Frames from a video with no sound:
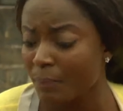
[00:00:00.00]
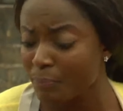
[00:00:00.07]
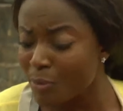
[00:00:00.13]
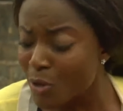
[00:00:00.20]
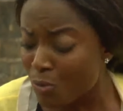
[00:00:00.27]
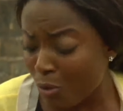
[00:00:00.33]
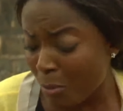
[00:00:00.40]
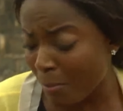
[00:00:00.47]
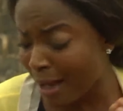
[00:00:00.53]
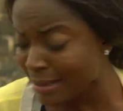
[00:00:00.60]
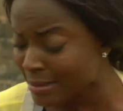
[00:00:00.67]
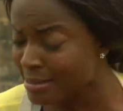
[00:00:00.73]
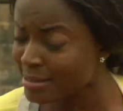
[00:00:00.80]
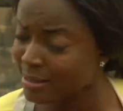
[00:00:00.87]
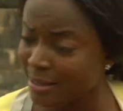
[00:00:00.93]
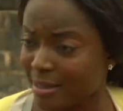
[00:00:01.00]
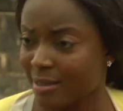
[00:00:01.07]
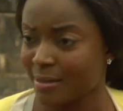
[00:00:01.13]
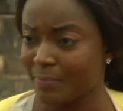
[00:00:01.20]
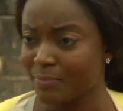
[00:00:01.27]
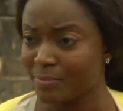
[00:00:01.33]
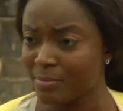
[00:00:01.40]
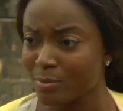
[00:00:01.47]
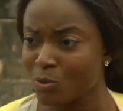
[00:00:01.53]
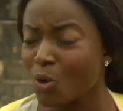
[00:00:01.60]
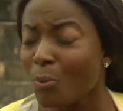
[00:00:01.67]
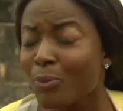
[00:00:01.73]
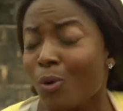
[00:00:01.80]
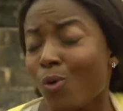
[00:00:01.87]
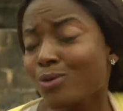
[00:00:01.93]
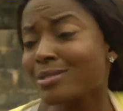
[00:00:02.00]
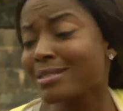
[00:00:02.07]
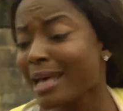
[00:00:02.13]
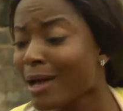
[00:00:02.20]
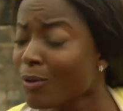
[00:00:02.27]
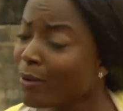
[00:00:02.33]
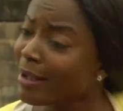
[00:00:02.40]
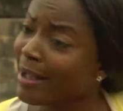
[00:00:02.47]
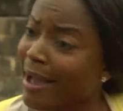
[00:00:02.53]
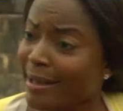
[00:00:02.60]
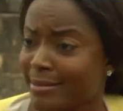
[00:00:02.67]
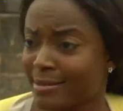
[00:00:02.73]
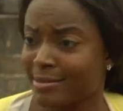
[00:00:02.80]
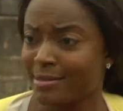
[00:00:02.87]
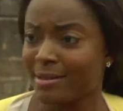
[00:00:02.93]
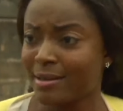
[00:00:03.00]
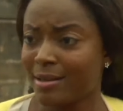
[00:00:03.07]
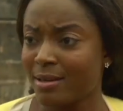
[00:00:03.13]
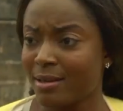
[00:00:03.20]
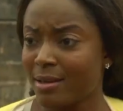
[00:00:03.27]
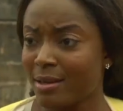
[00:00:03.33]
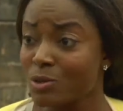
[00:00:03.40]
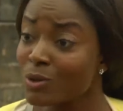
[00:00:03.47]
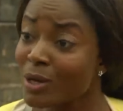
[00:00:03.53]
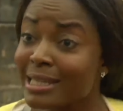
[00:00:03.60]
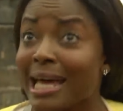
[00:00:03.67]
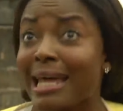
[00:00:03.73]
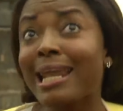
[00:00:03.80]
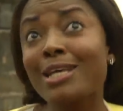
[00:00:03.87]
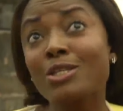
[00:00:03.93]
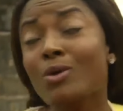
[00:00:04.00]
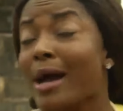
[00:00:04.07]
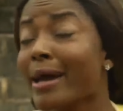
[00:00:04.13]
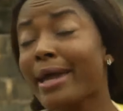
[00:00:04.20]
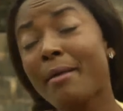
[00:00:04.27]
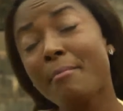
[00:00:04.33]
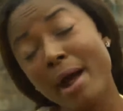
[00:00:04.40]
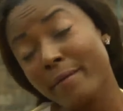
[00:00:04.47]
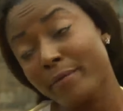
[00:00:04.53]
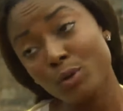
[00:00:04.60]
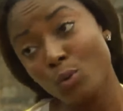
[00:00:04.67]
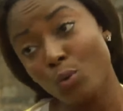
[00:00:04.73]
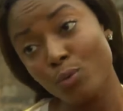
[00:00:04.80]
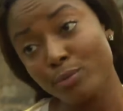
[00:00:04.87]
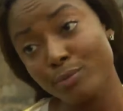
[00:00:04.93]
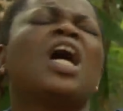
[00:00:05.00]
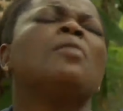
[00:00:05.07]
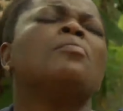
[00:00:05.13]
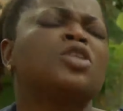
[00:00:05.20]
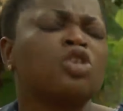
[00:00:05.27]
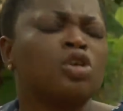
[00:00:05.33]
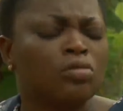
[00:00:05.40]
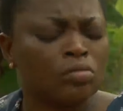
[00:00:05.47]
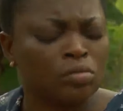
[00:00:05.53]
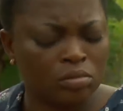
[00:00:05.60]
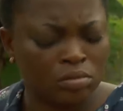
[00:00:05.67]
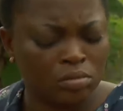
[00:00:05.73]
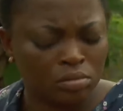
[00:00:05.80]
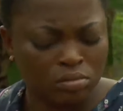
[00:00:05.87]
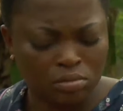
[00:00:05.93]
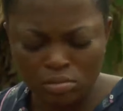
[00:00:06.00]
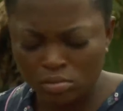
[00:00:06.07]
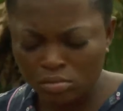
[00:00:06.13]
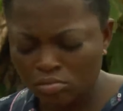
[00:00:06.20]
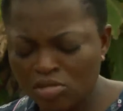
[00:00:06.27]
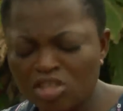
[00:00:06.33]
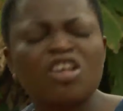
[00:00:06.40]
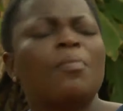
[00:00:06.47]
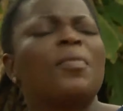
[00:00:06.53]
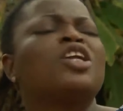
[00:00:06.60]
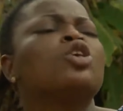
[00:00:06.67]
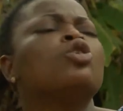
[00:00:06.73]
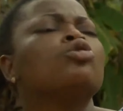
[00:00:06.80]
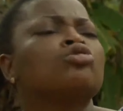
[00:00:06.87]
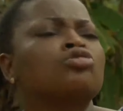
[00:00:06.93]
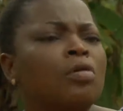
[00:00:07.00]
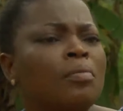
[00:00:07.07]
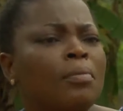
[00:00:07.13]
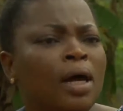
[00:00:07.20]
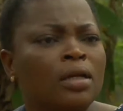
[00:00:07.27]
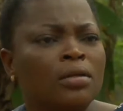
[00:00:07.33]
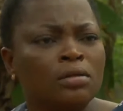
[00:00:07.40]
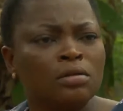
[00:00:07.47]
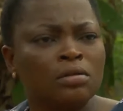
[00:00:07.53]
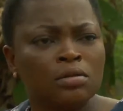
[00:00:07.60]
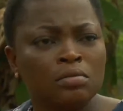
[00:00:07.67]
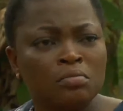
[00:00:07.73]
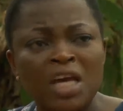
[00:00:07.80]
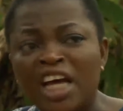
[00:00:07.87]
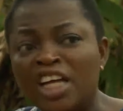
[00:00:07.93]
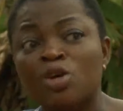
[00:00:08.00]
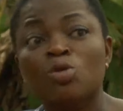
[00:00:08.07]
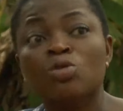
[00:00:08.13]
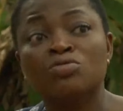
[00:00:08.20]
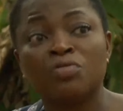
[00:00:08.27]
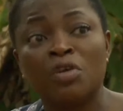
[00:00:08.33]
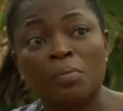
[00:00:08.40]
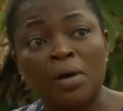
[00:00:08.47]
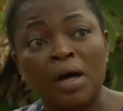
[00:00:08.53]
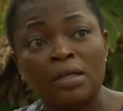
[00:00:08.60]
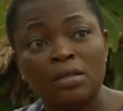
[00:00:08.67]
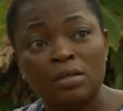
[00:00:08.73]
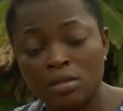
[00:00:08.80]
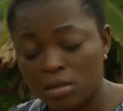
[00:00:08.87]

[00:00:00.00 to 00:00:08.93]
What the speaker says: Be romantic. Don't be hostile on guys. So that at last you can get married though. Damn it, John. Me time I the host of man. Me are the host for man.